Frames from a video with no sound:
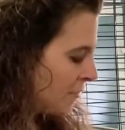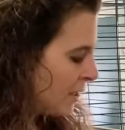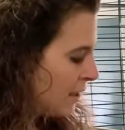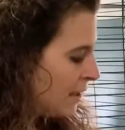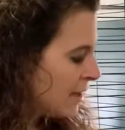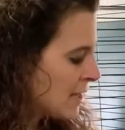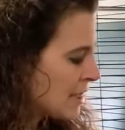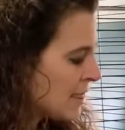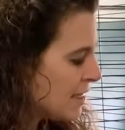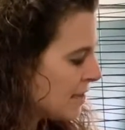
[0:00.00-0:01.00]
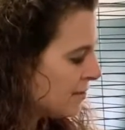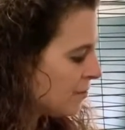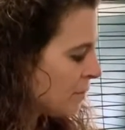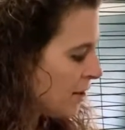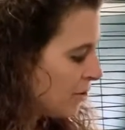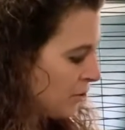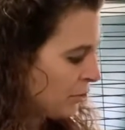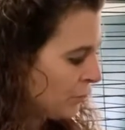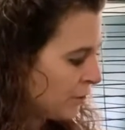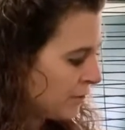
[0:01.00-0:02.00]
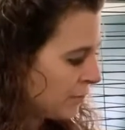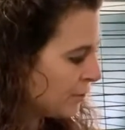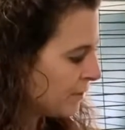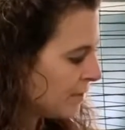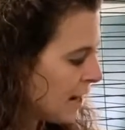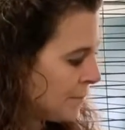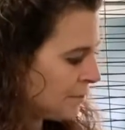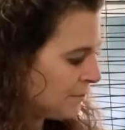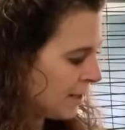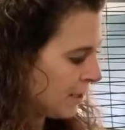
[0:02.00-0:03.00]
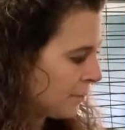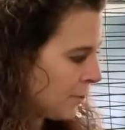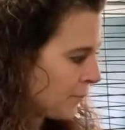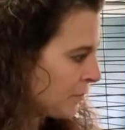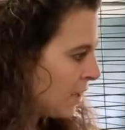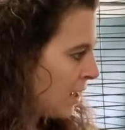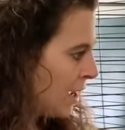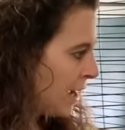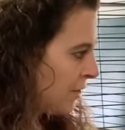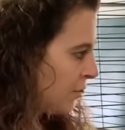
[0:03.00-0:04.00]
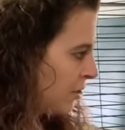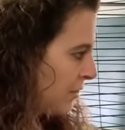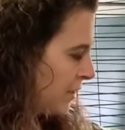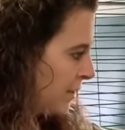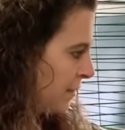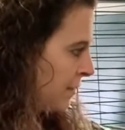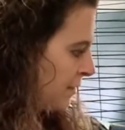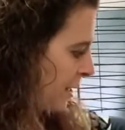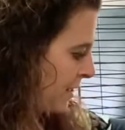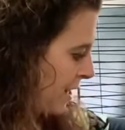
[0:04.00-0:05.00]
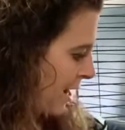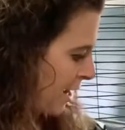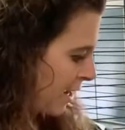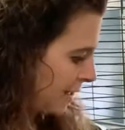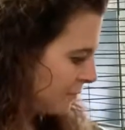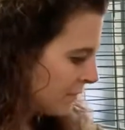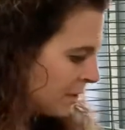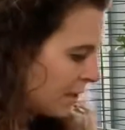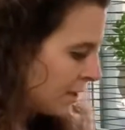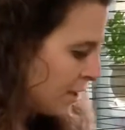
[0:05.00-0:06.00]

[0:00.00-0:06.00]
Again, this is better used for a different type of animal. As you can see, it's designed to hang. In